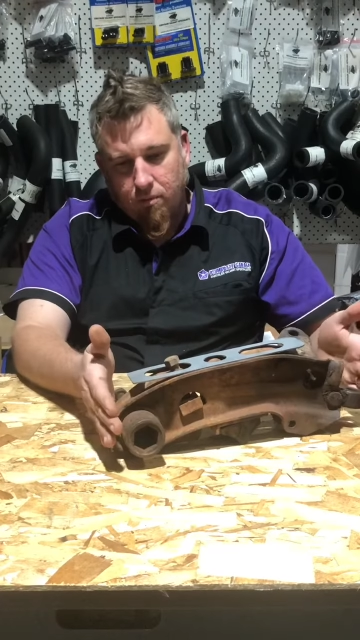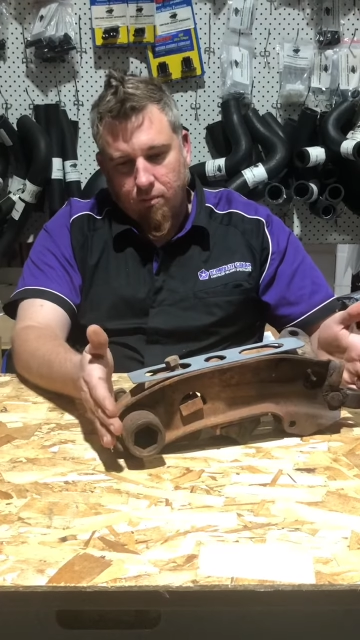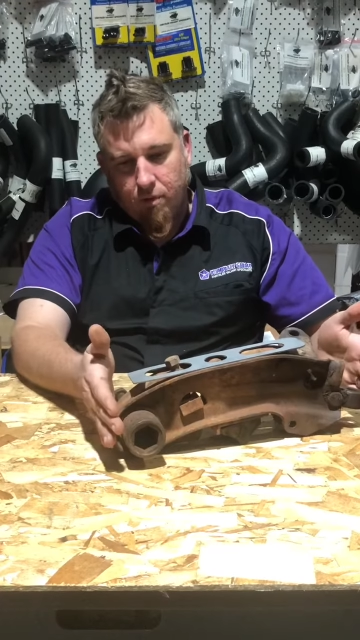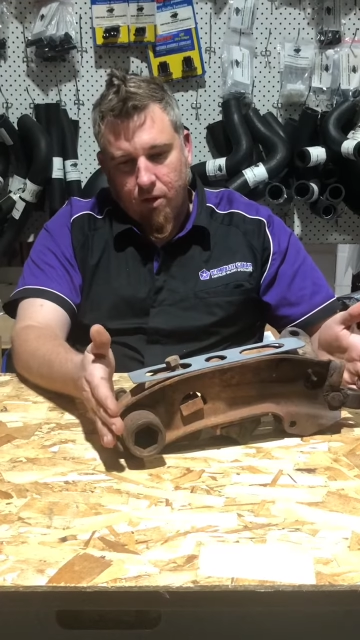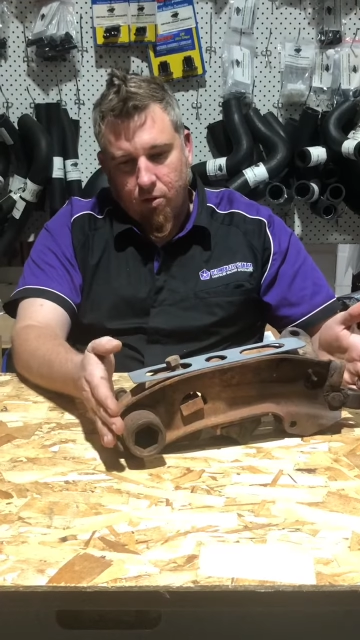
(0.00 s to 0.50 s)

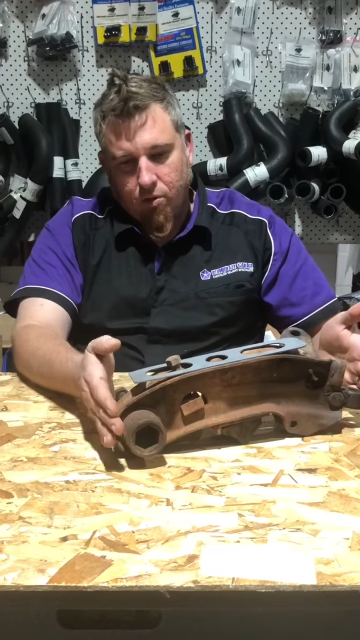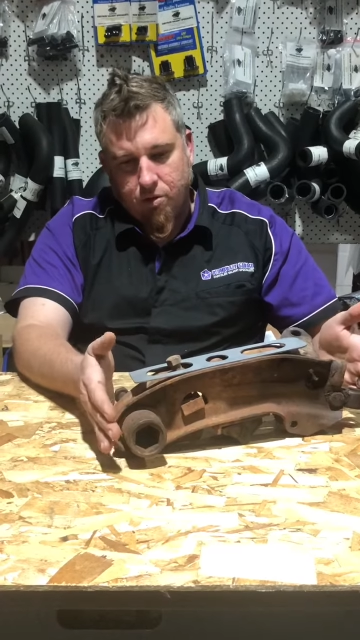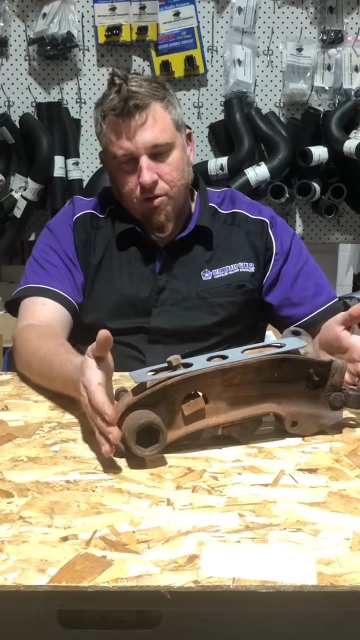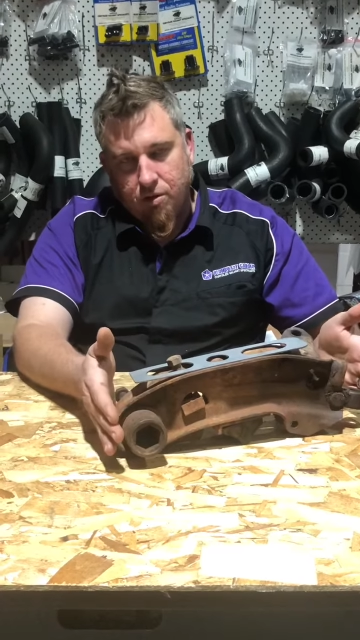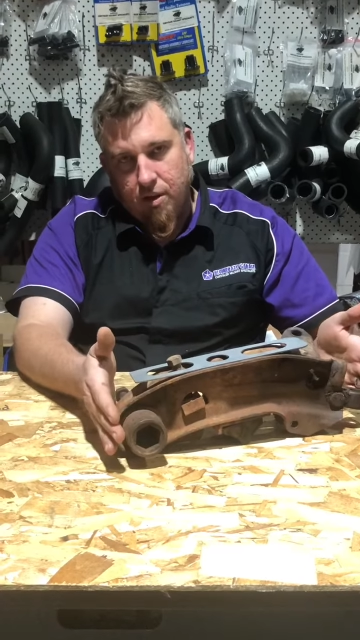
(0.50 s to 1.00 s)
it
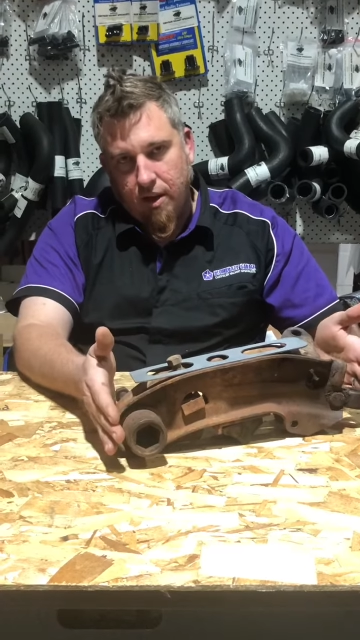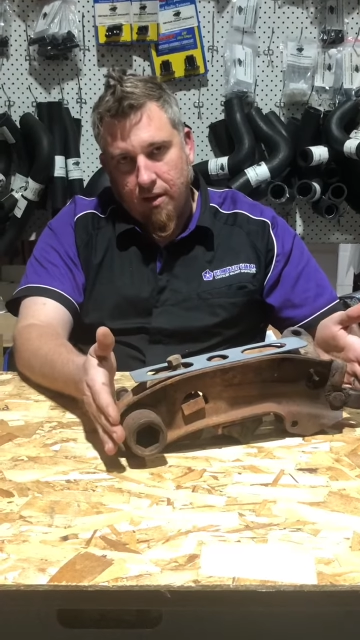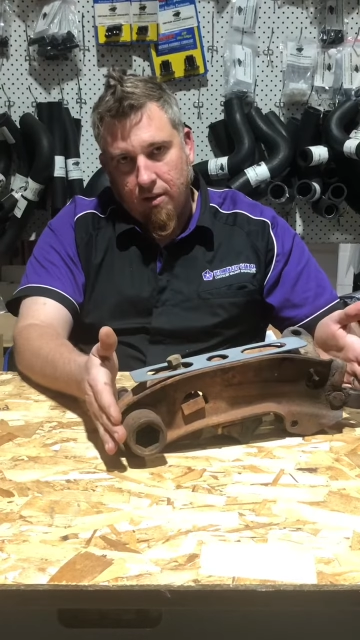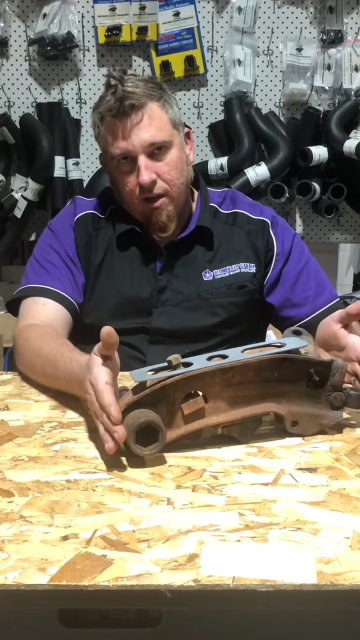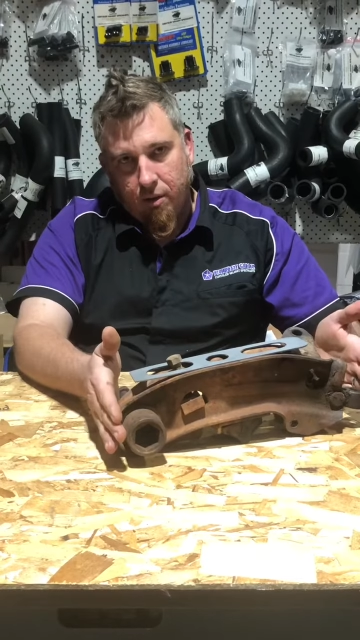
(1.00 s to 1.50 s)
causes the
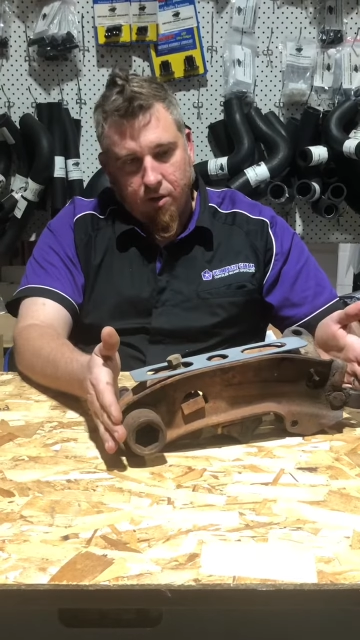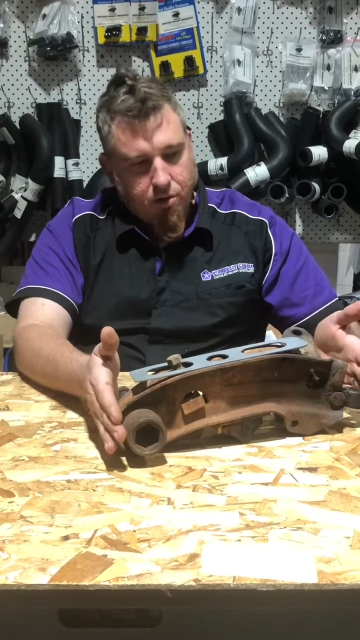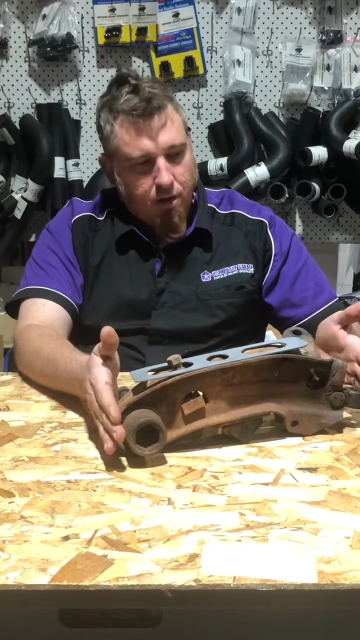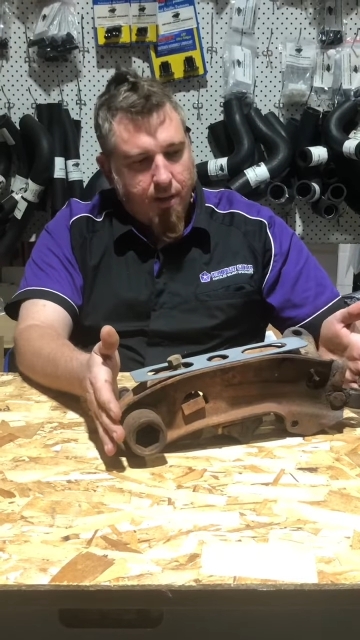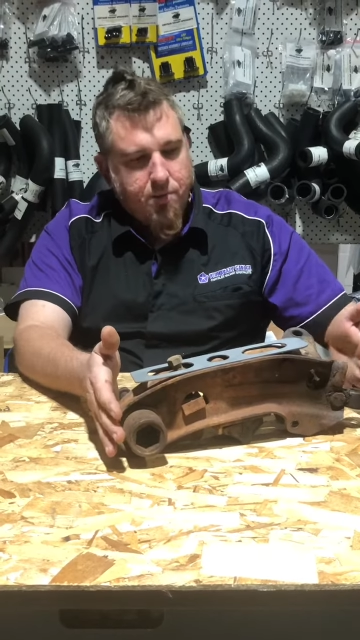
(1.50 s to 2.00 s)
lower
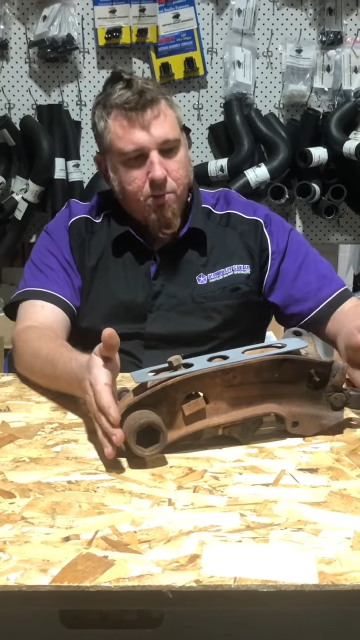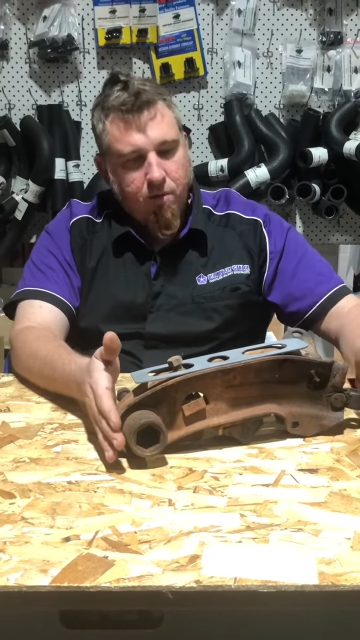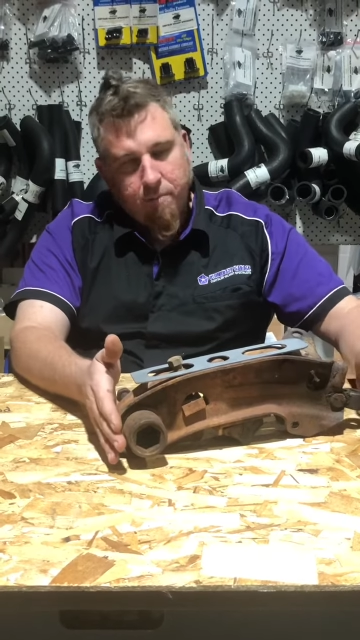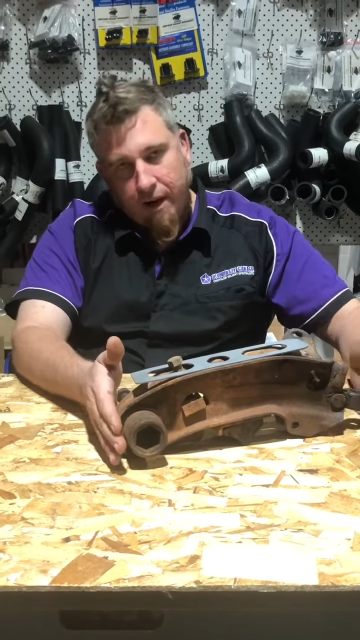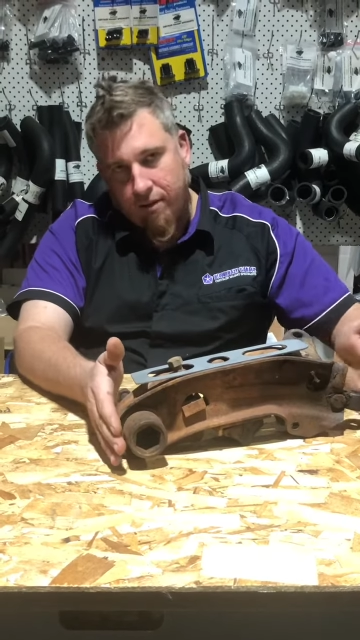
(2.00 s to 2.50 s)
control arm to
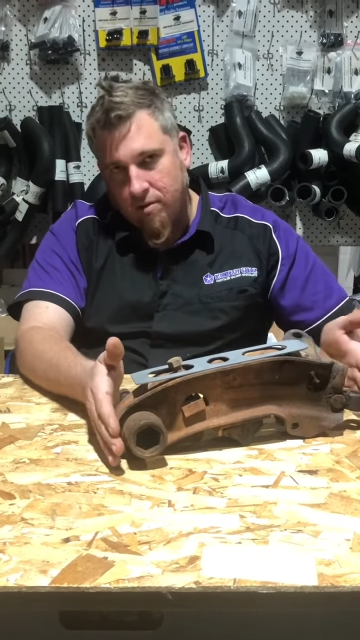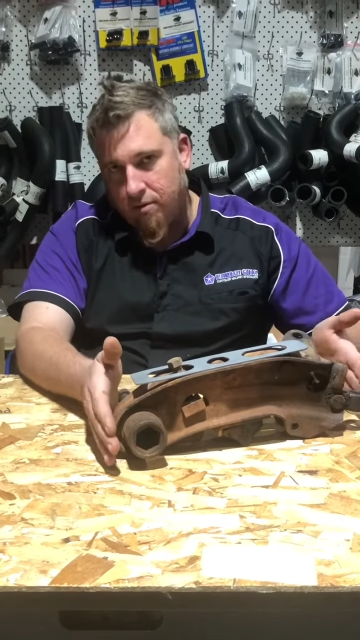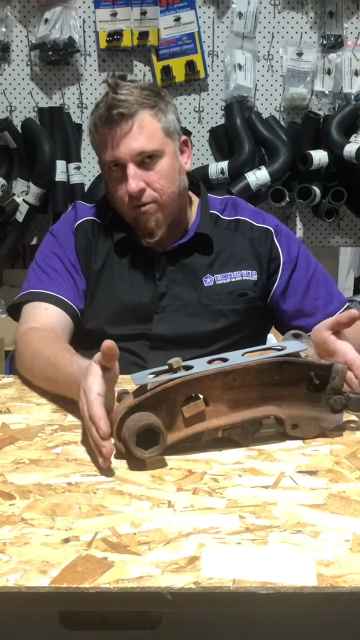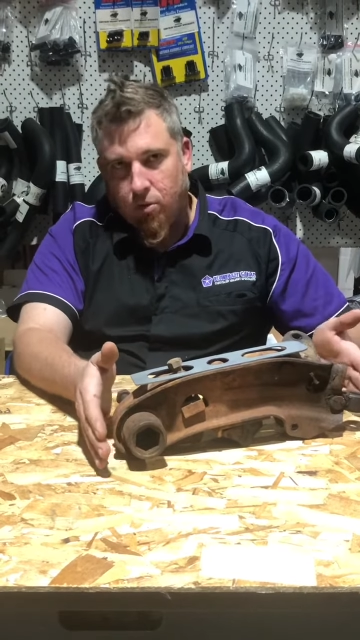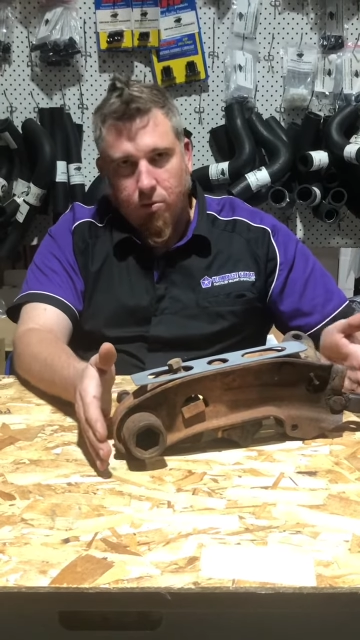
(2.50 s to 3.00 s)
move backwards and
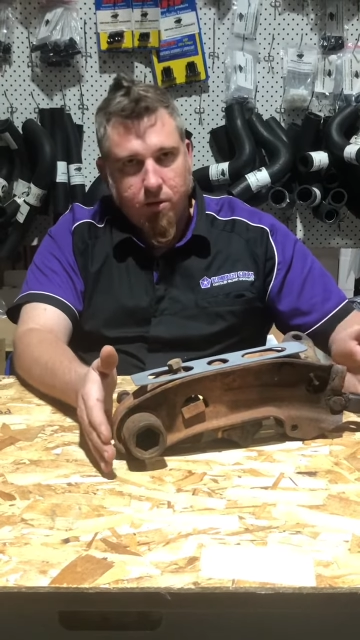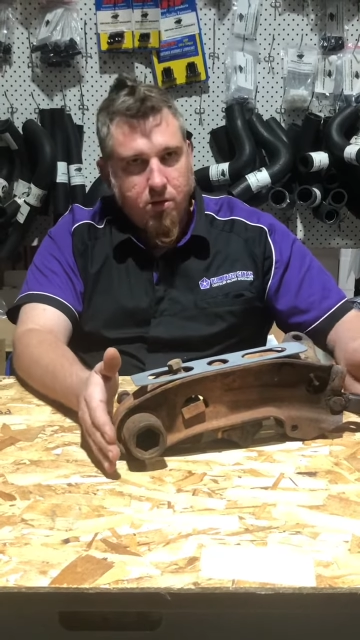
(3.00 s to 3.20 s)
forwards,